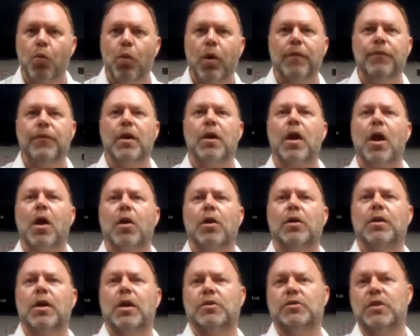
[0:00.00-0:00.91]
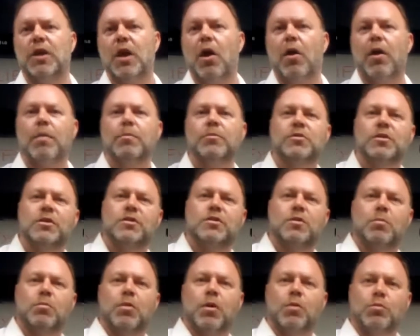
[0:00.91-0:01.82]
Well, if you've got a CRM
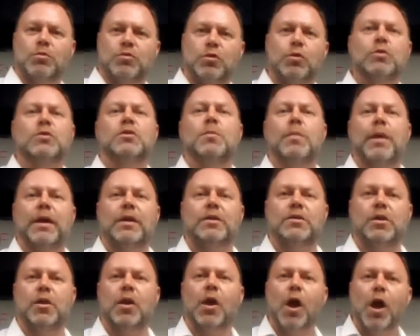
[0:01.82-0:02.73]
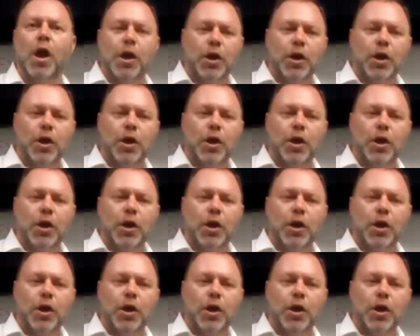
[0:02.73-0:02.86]
system that was automated,